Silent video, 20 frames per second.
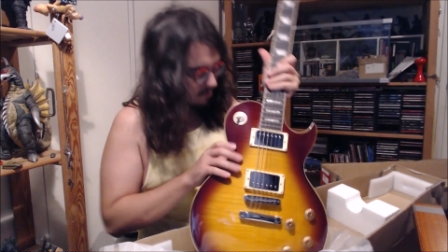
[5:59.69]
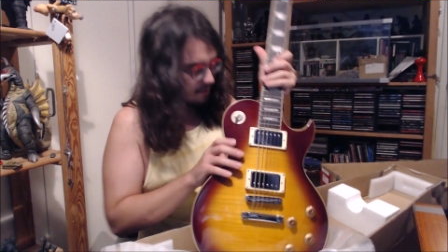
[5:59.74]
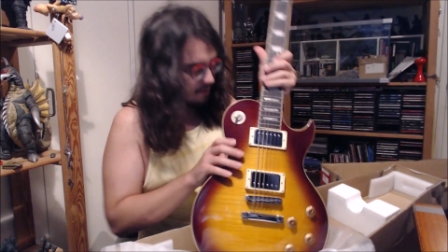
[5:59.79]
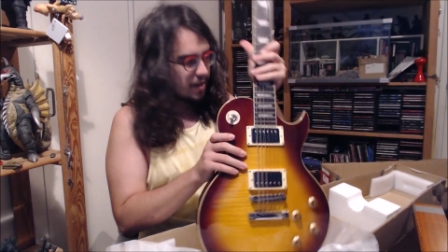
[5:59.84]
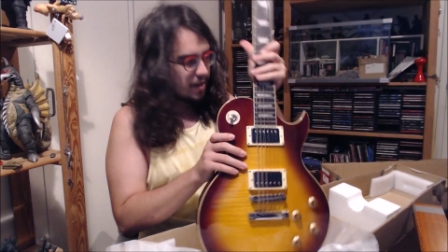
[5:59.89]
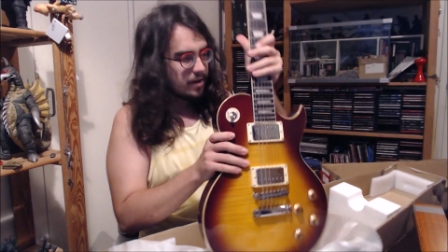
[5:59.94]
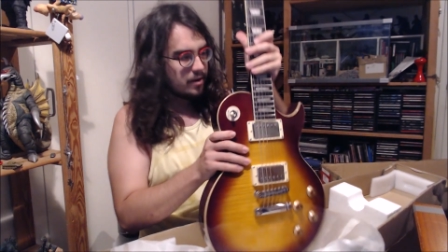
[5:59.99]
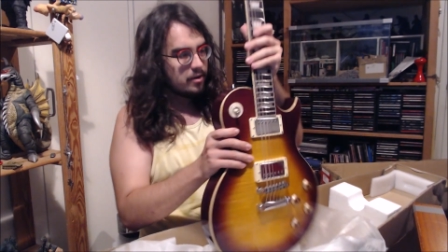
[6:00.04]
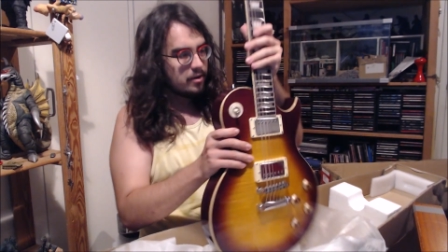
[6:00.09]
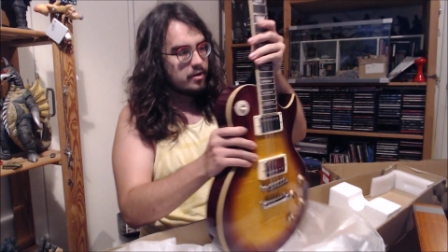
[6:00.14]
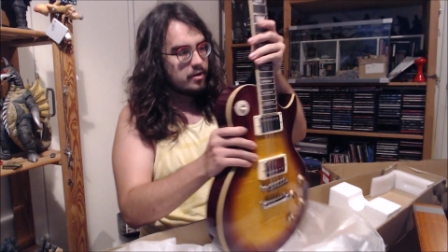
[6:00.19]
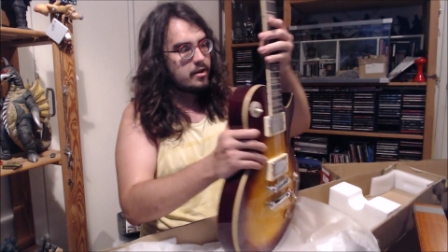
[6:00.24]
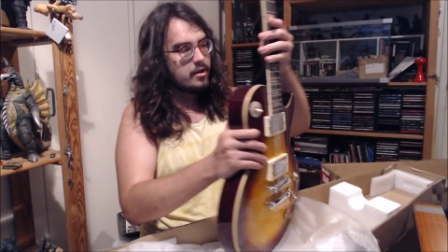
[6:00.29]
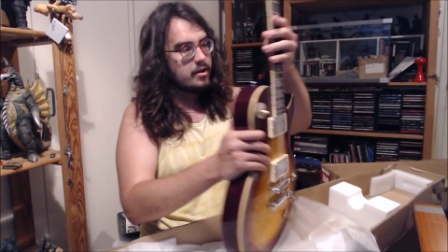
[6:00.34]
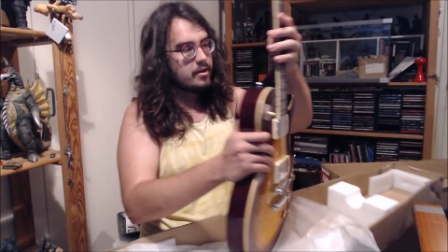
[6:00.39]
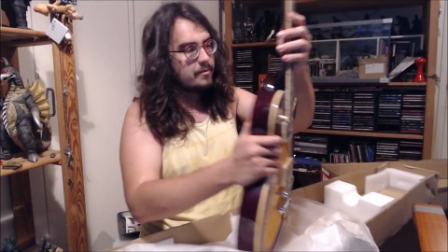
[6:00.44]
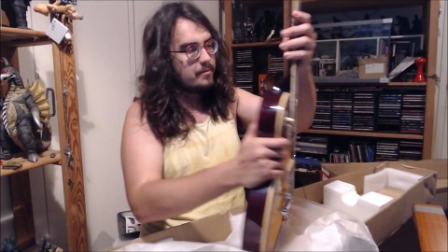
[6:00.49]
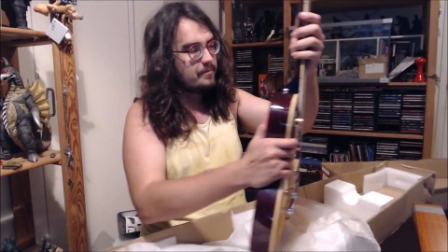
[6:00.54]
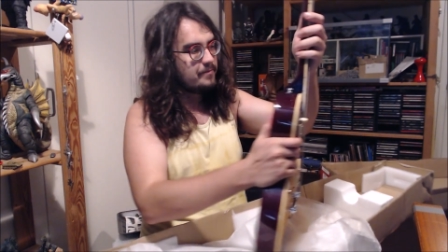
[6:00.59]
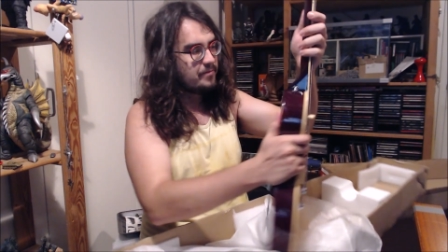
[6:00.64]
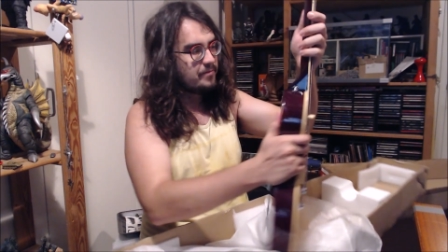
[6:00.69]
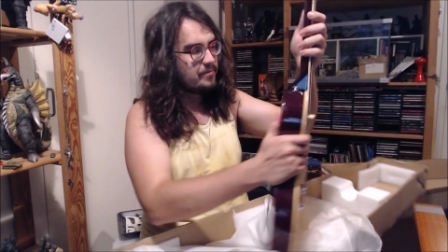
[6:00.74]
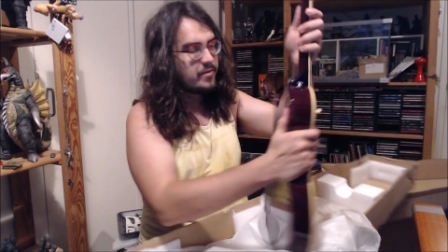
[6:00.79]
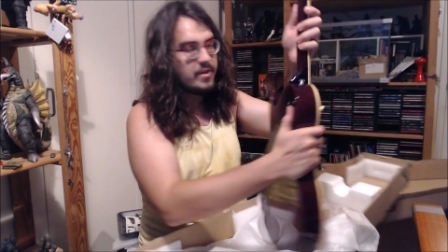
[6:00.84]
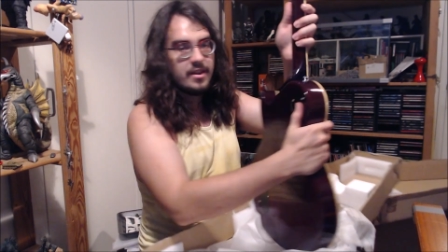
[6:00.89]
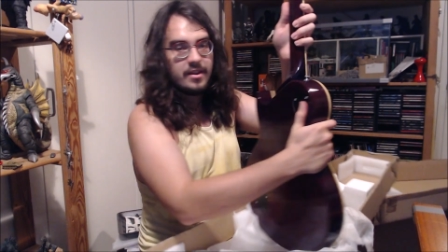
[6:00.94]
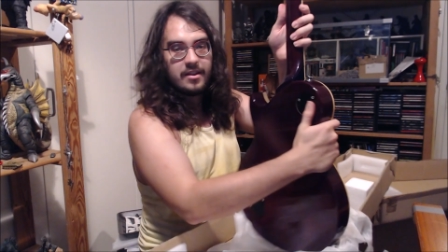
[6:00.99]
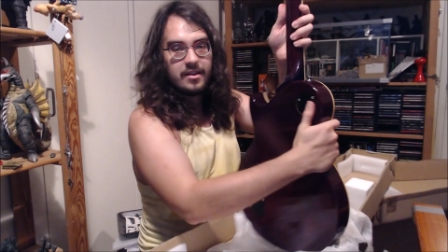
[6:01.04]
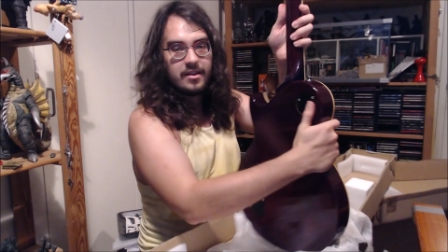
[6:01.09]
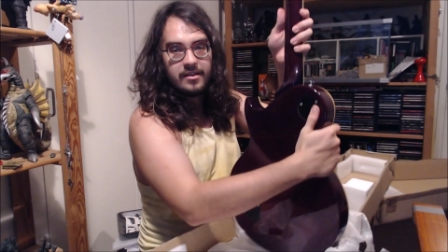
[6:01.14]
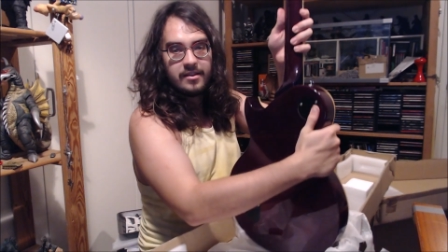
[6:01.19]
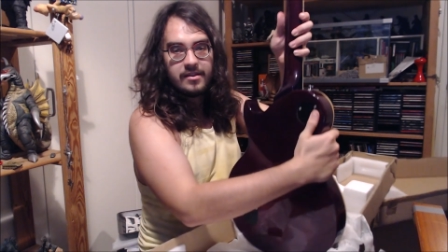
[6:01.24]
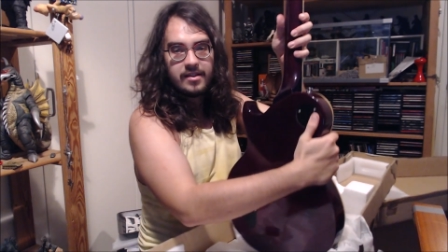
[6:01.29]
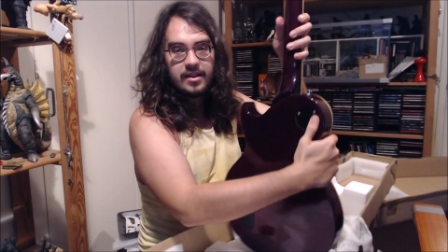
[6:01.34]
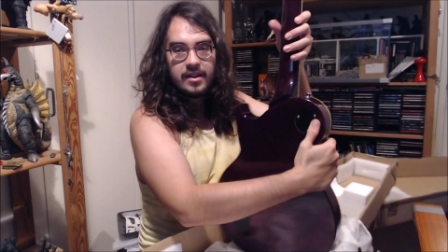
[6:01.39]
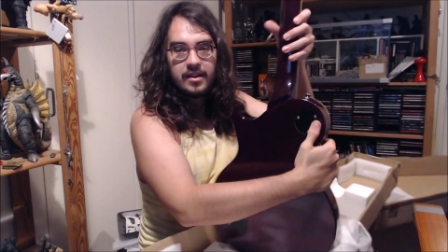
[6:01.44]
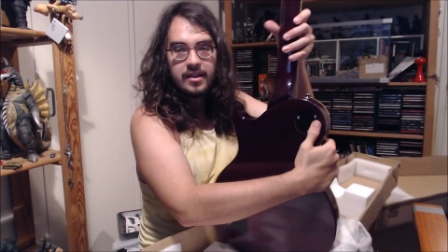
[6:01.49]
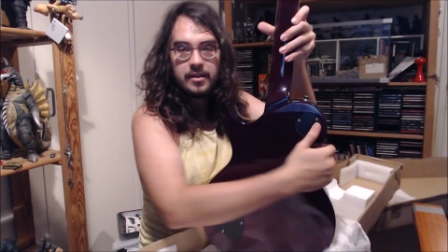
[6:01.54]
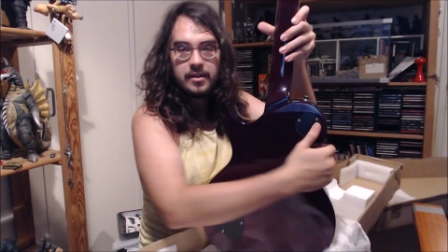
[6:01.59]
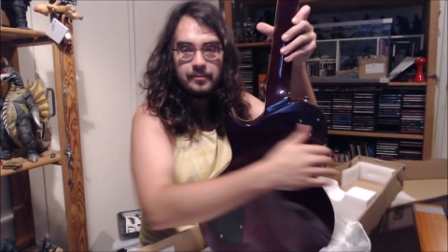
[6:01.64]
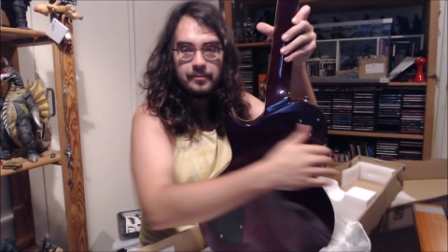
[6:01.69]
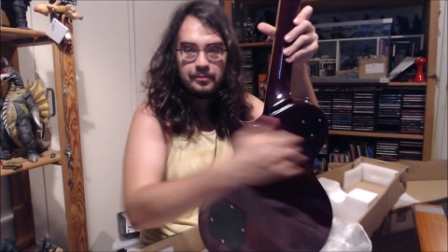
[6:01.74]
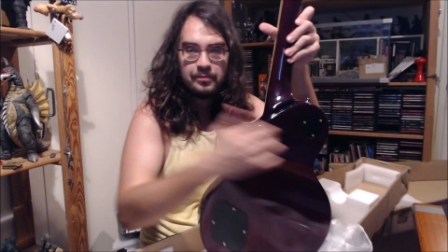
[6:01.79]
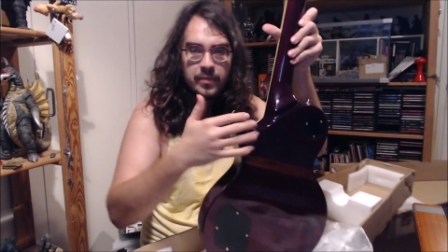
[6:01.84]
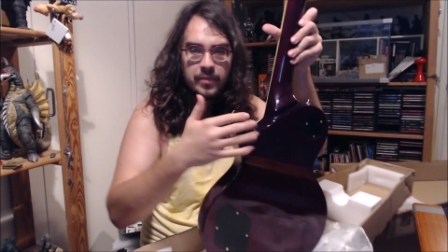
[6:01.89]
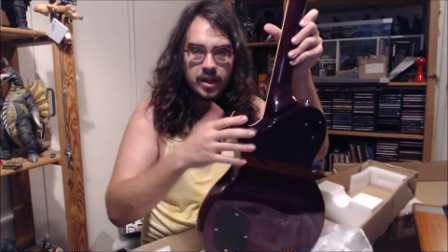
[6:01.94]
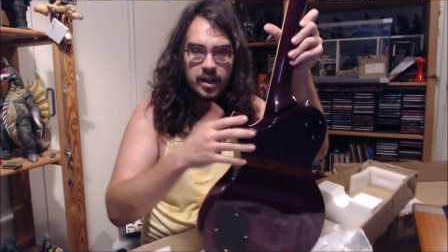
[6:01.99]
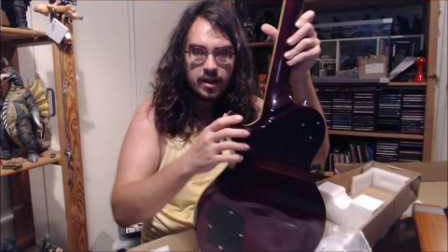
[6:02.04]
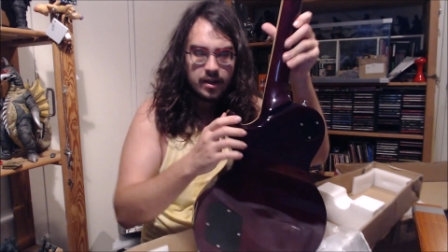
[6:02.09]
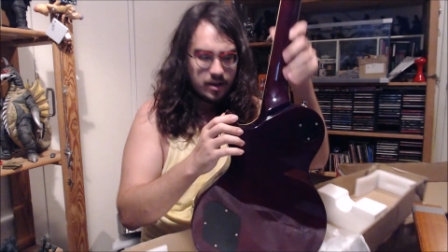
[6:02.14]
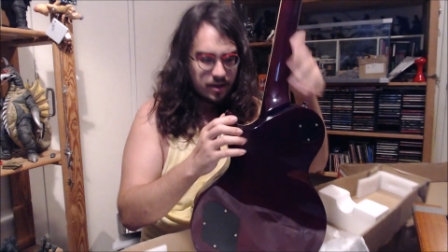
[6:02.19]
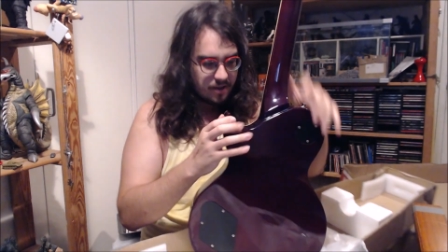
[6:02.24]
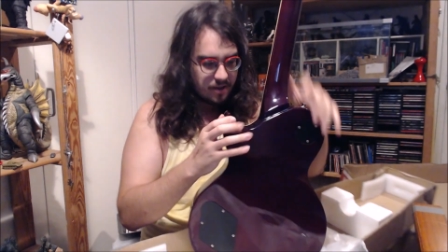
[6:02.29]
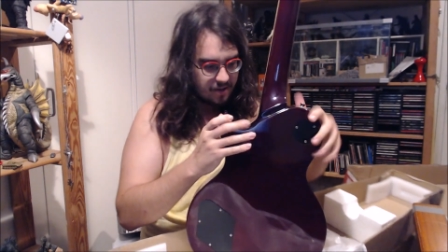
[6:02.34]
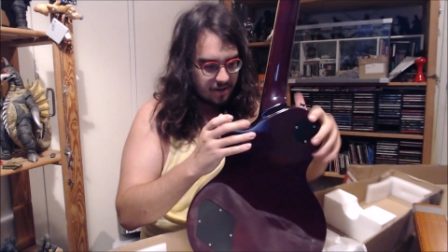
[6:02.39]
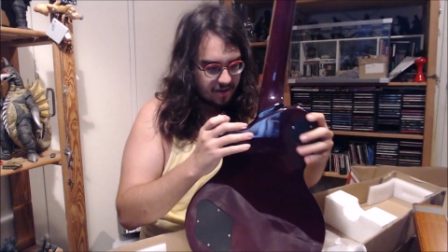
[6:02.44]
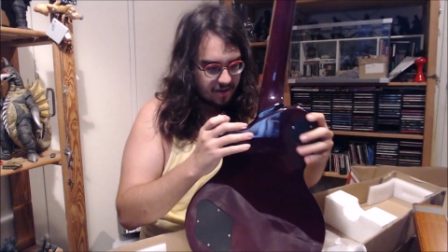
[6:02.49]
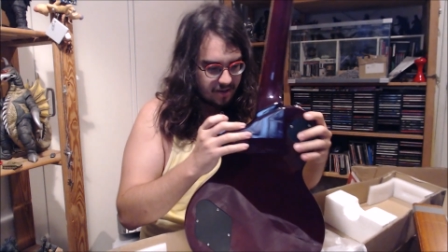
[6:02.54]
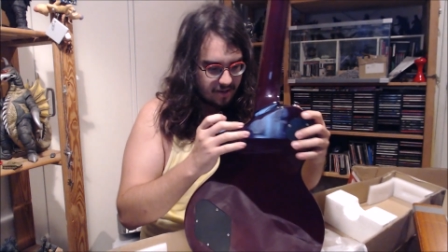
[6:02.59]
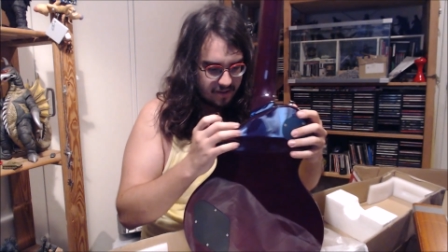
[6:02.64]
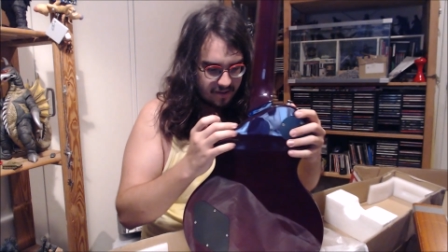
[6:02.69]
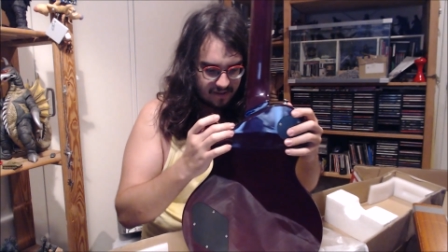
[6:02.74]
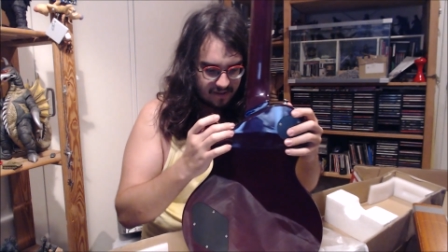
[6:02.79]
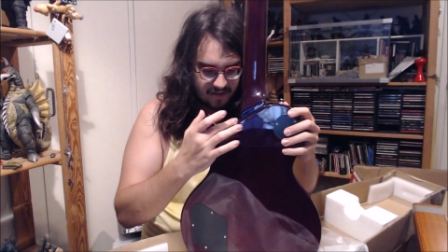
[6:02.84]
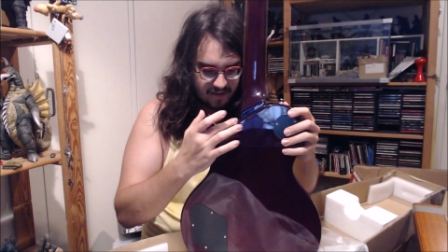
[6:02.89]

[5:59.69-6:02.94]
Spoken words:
Now, you can see this